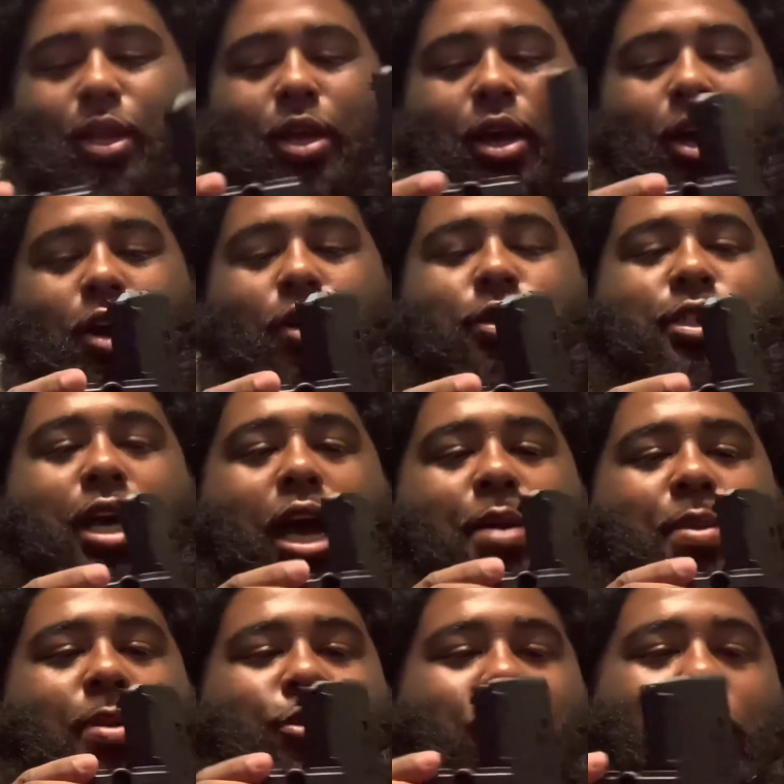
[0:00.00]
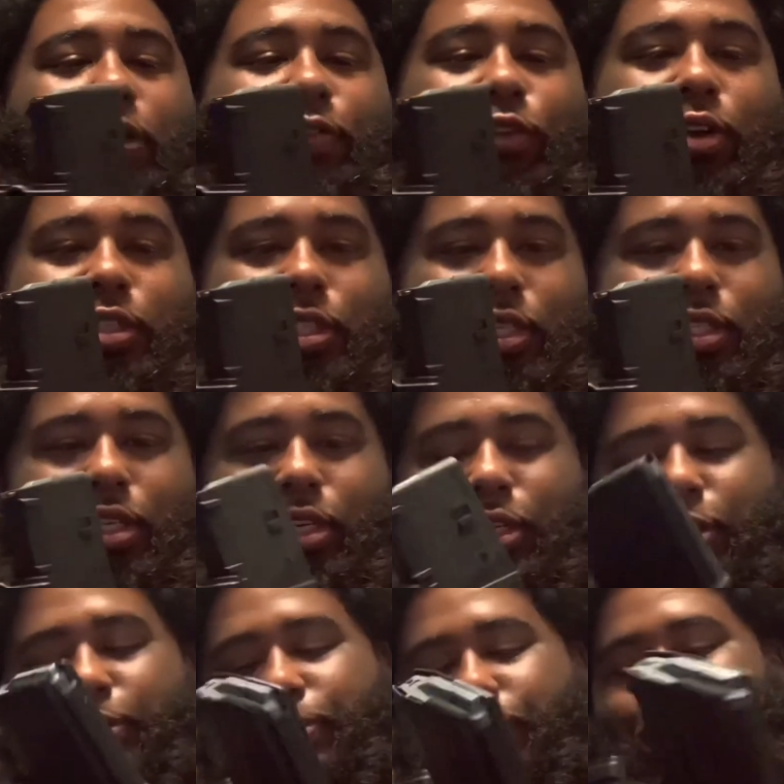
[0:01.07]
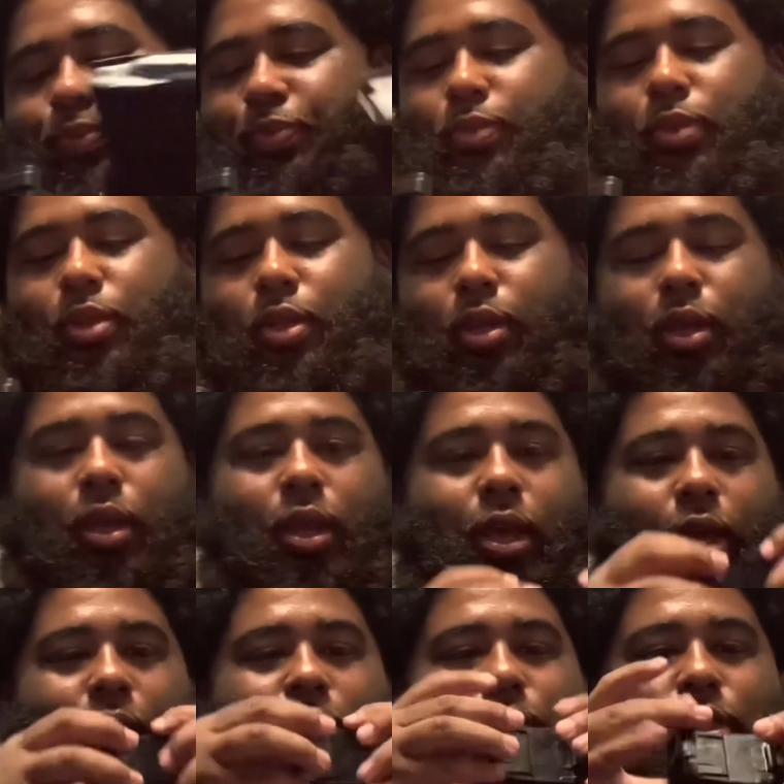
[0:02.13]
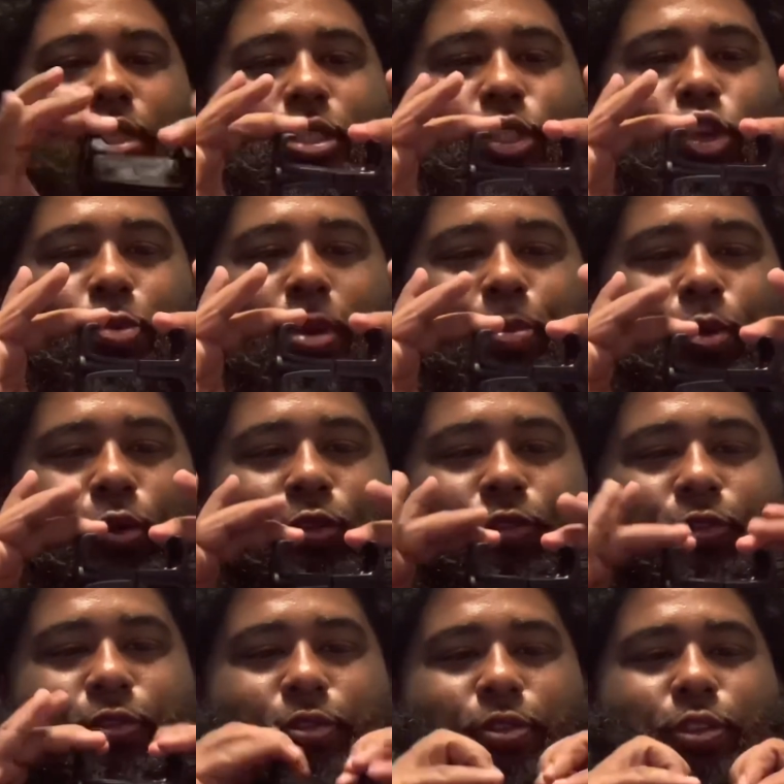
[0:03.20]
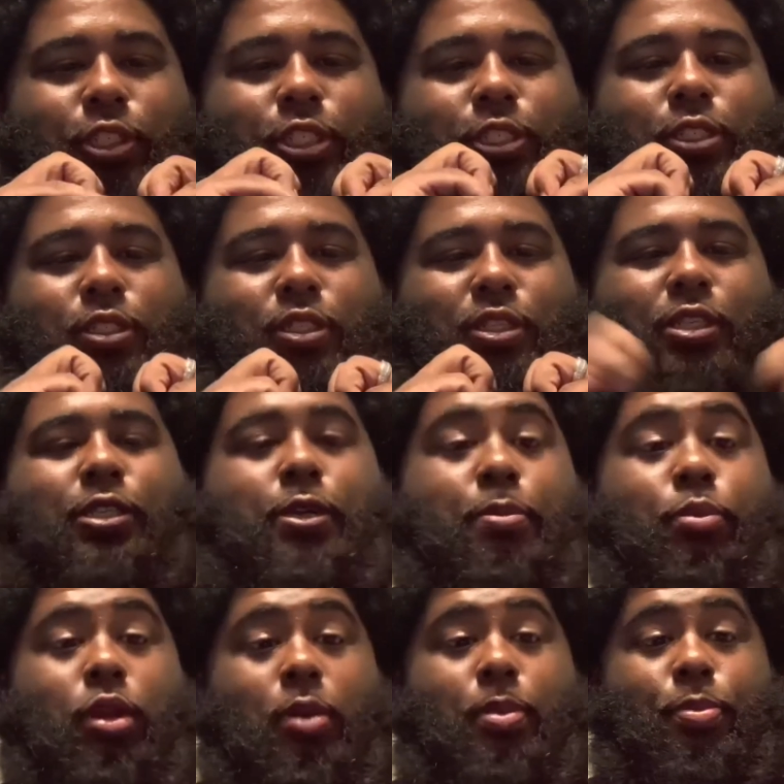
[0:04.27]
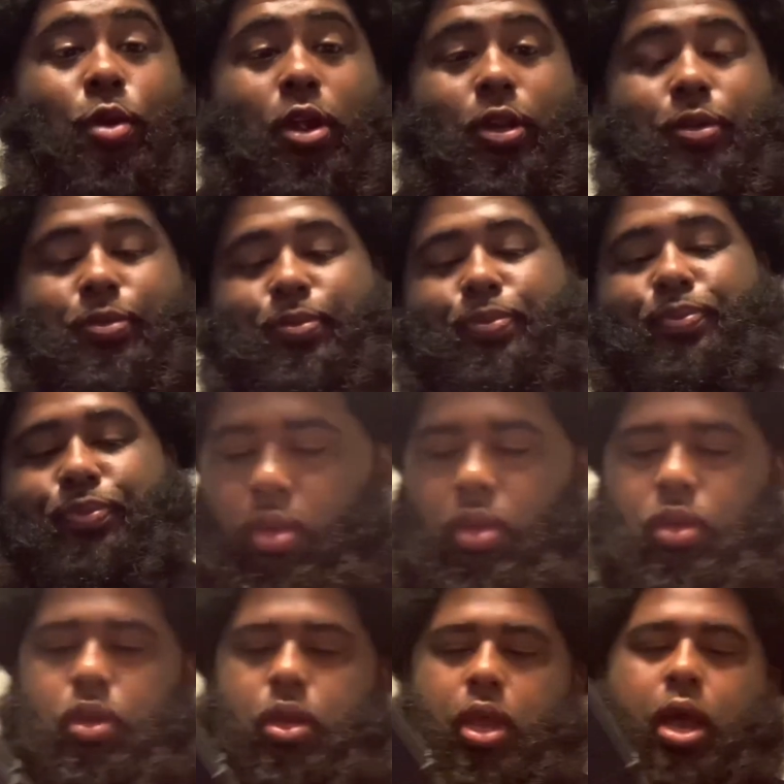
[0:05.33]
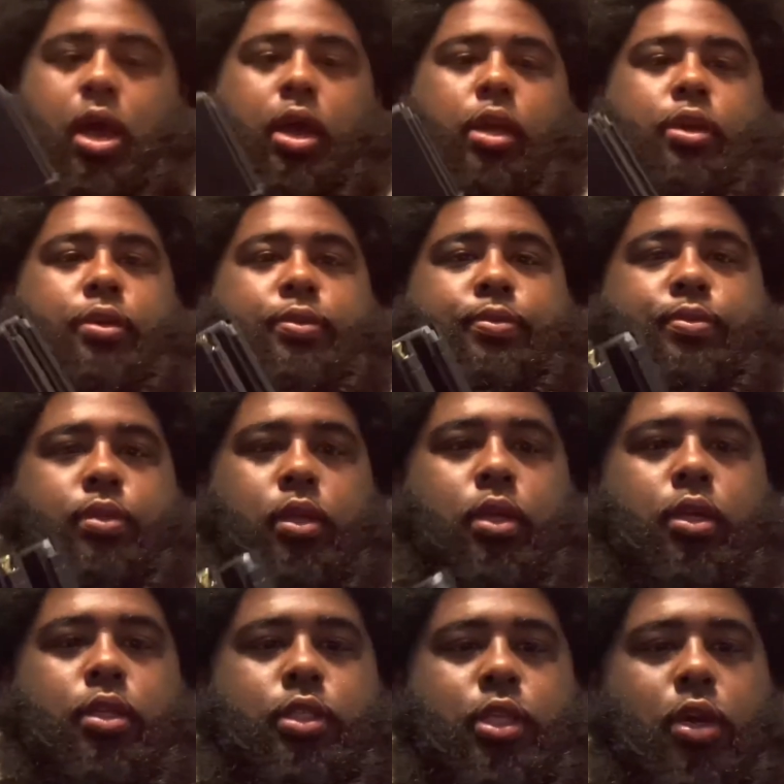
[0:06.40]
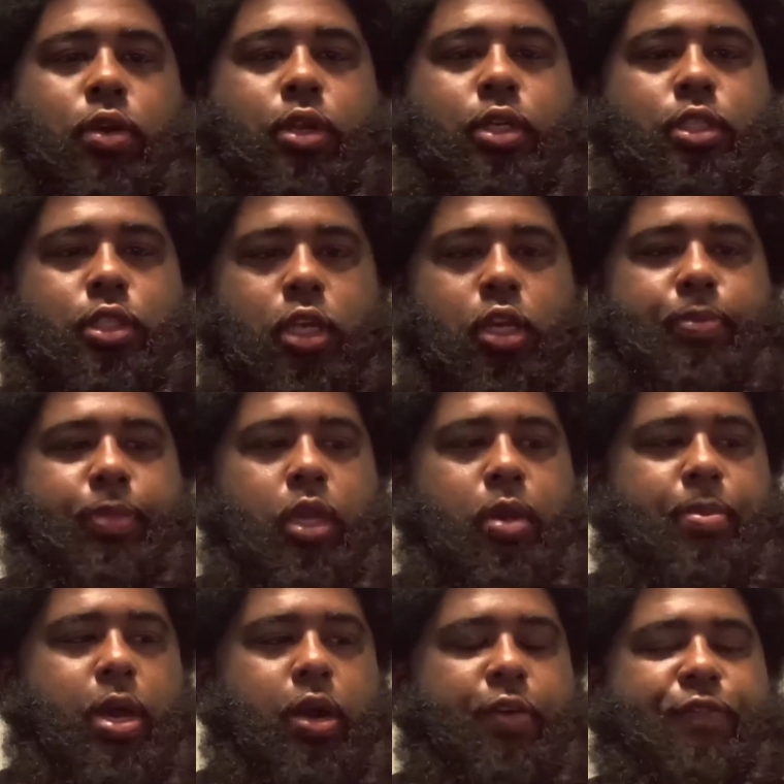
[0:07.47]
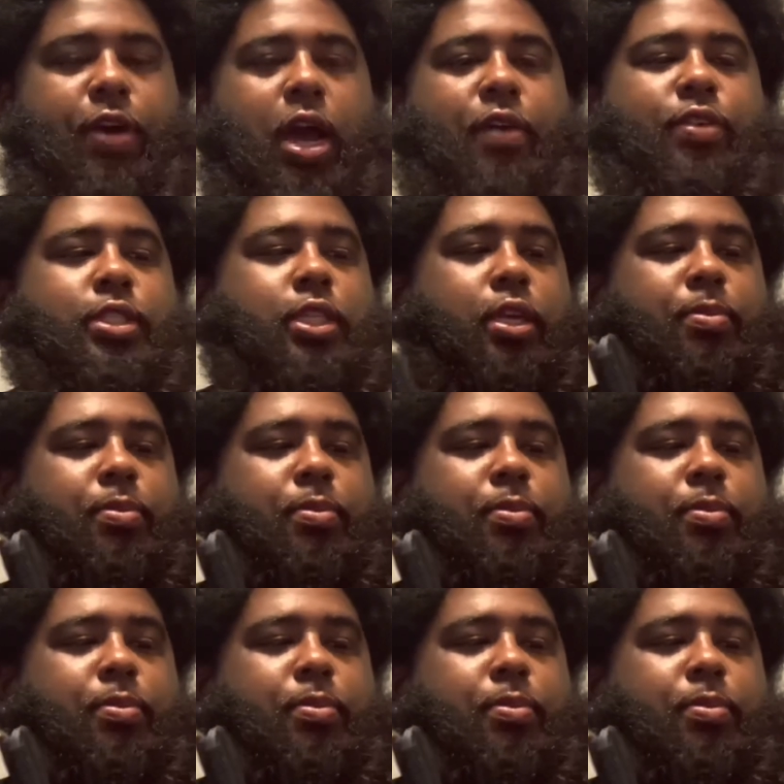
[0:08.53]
The whole time I'm trying to force this in here, and it's stupid proof. You just pull them apart. All right, so this took me about 5 or 10